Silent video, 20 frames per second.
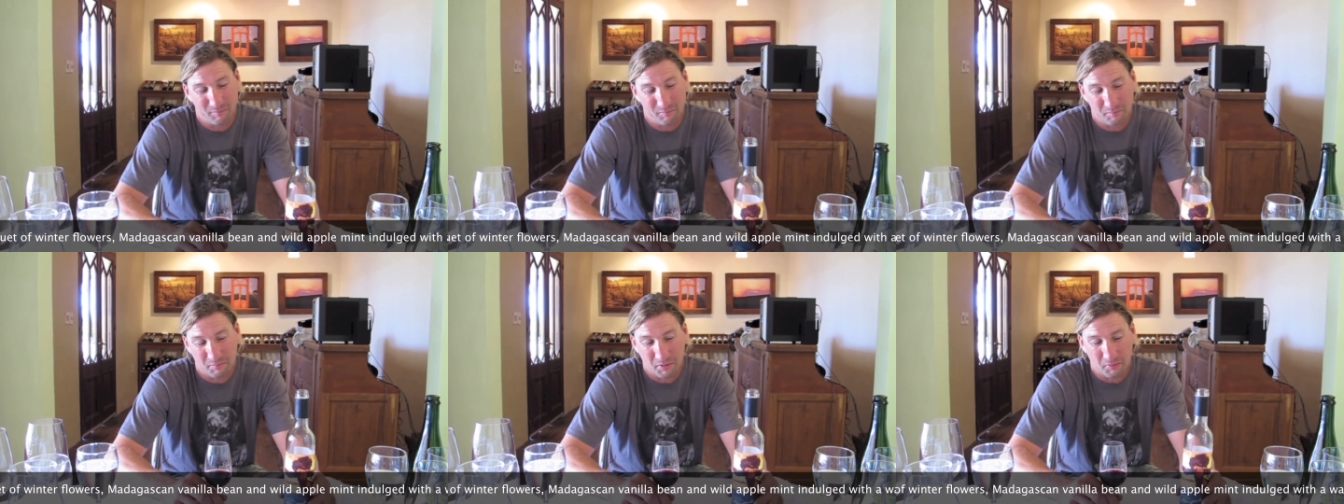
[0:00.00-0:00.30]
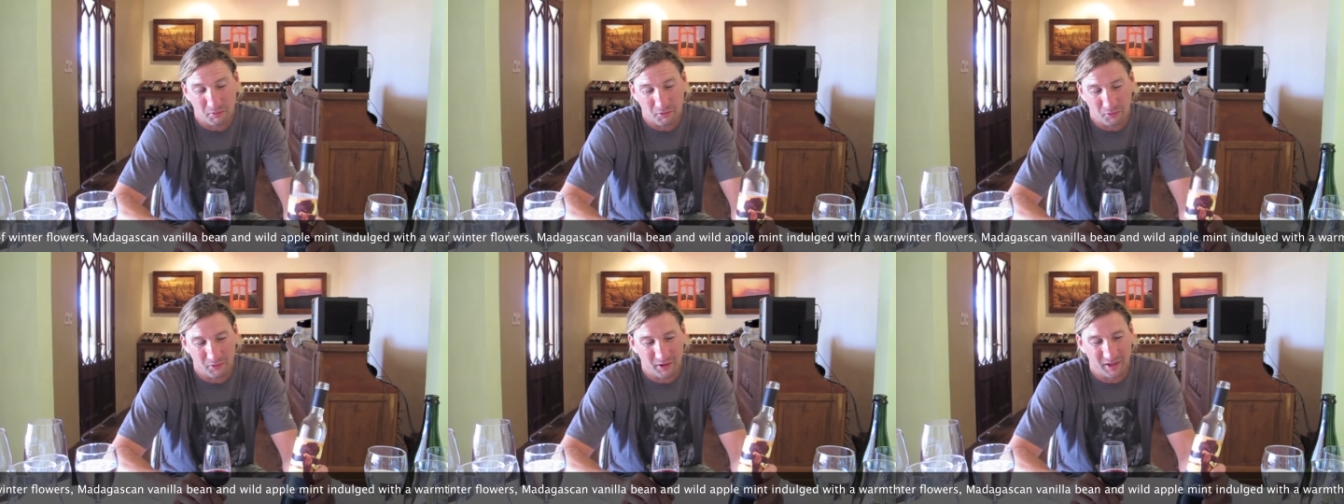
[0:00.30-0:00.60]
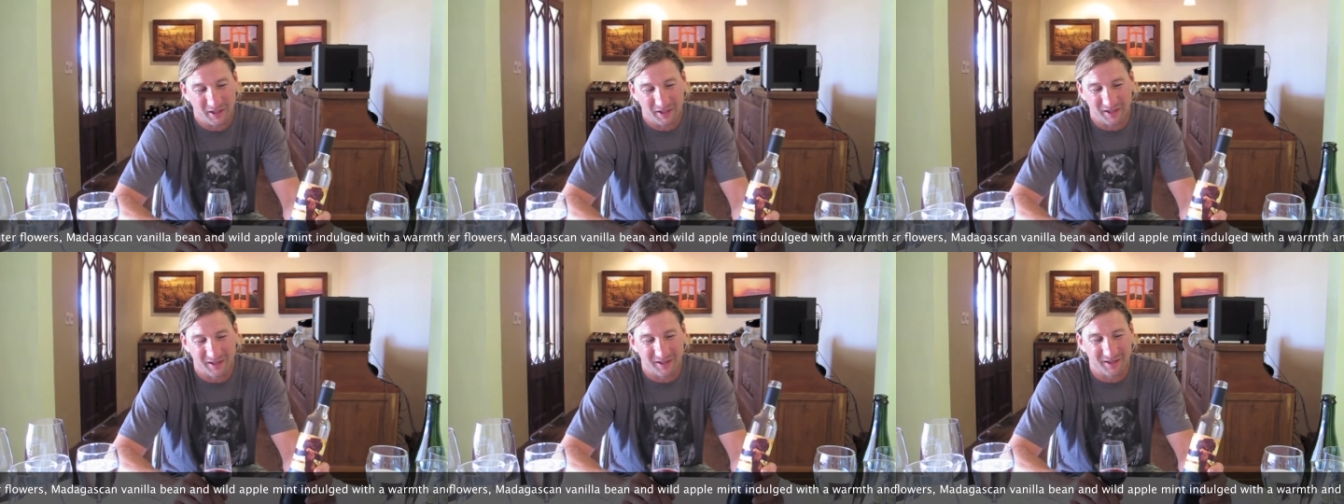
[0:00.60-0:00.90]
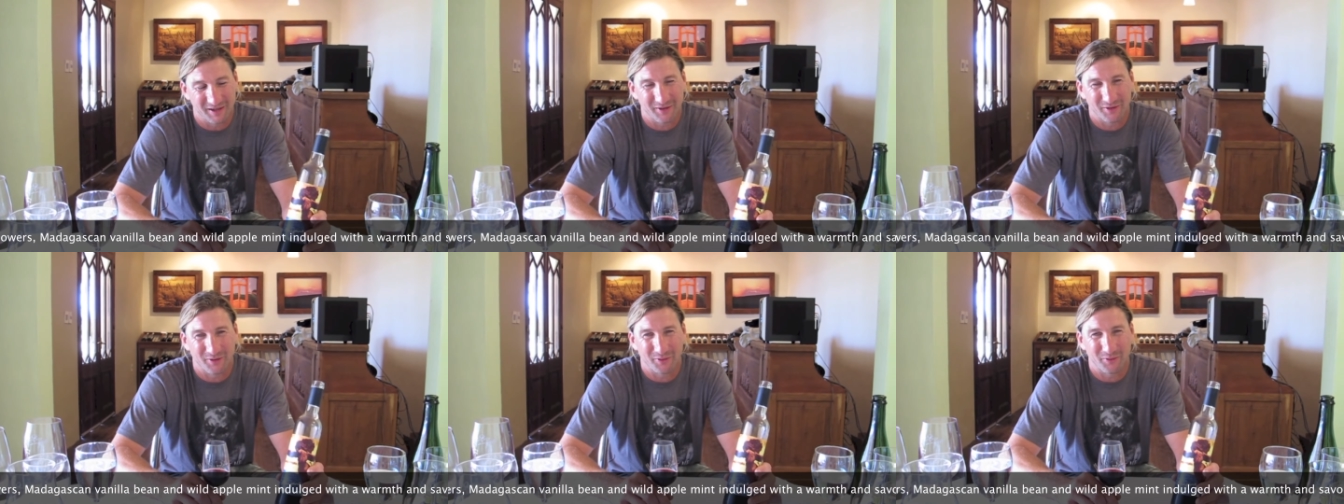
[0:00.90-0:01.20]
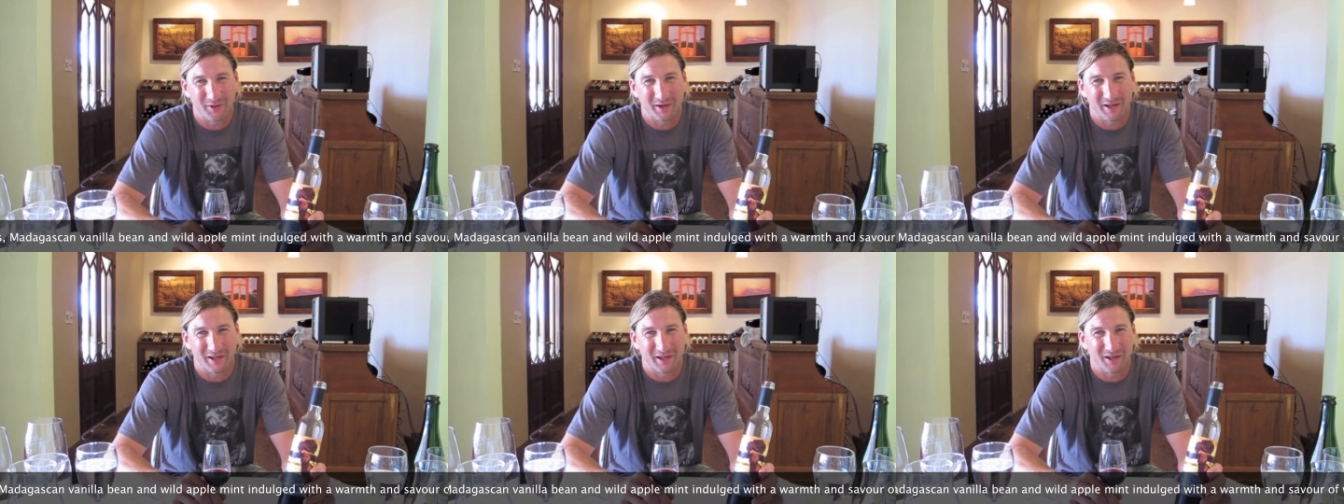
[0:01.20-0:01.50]
people really,
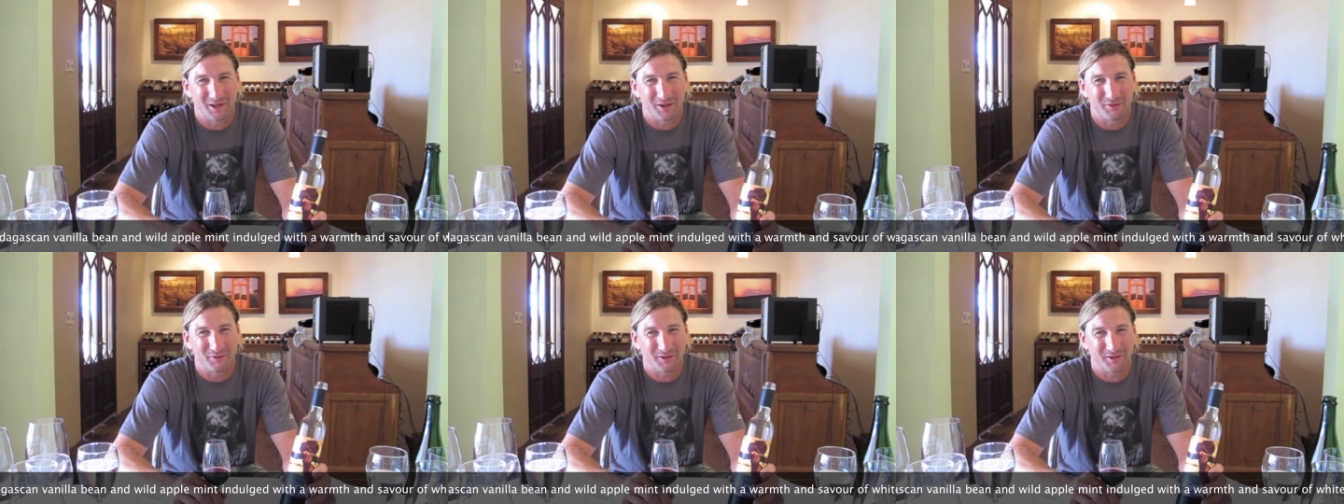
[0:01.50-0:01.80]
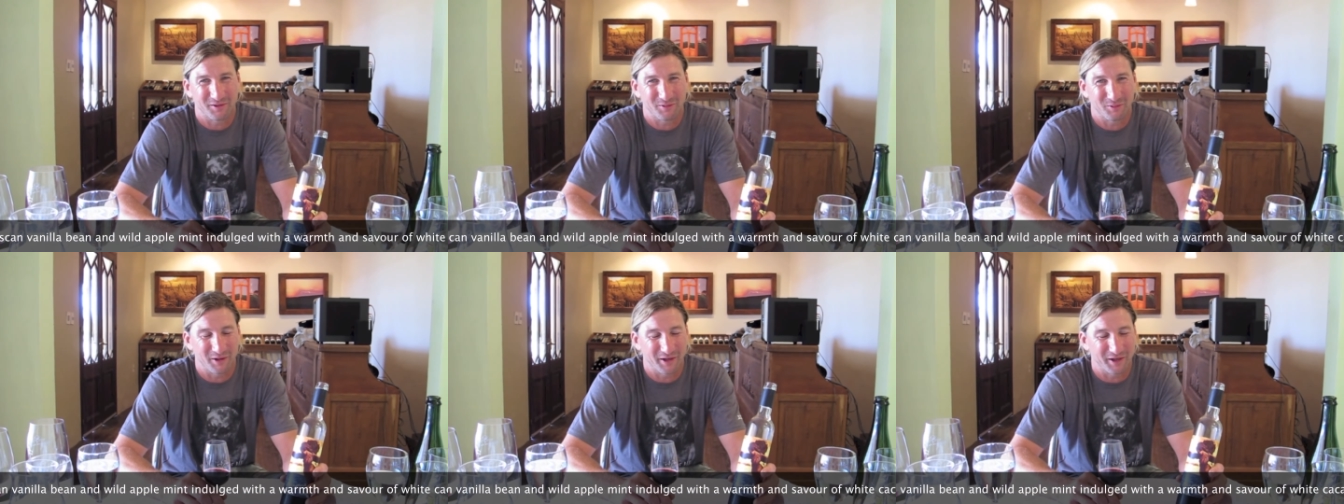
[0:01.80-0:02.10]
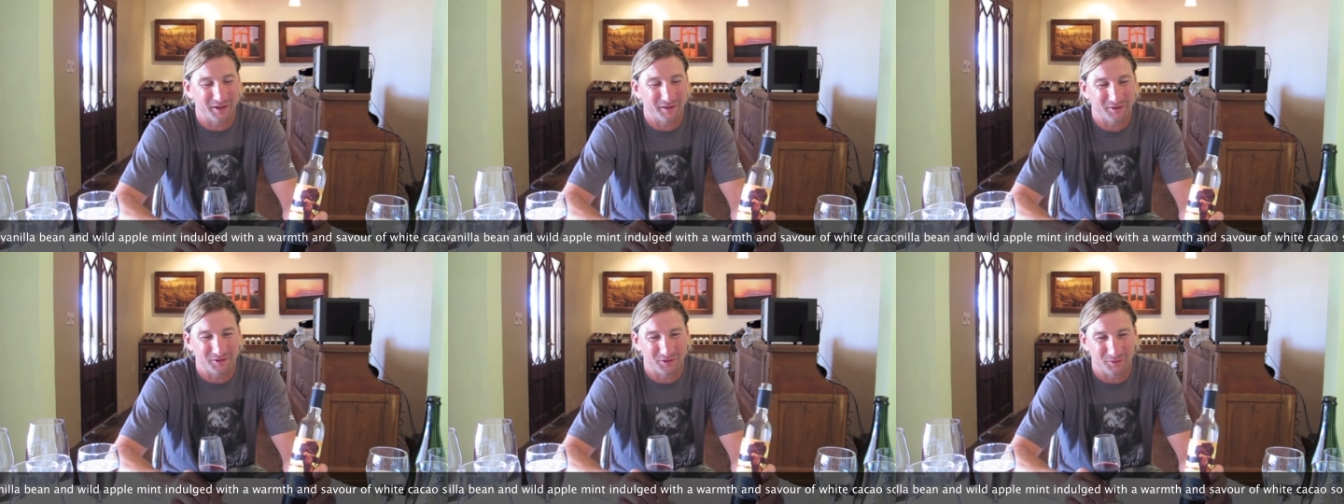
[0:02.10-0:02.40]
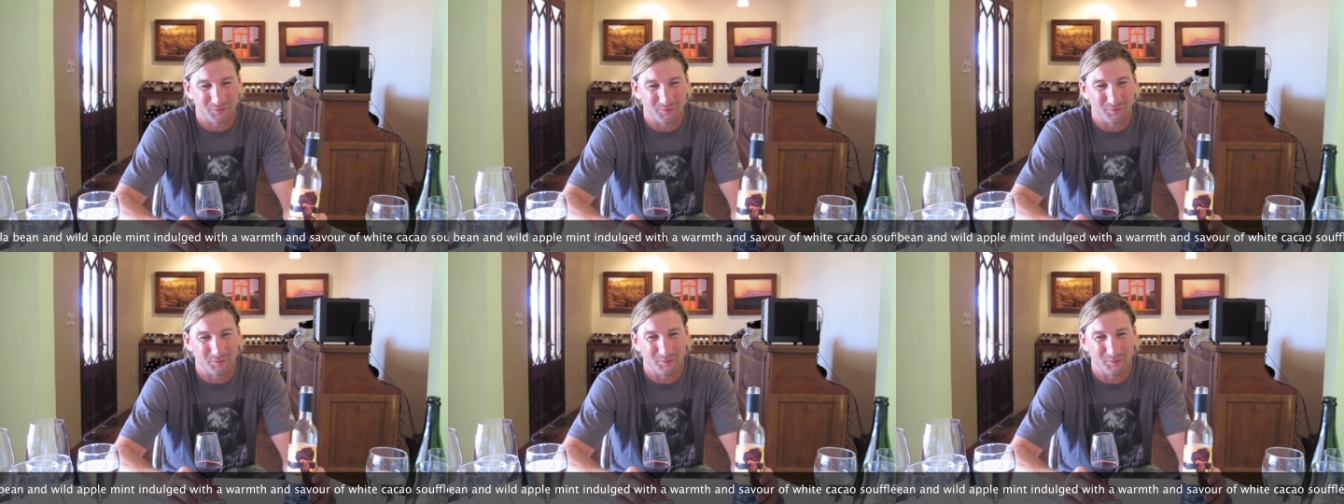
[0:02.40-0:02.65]
really love this wine to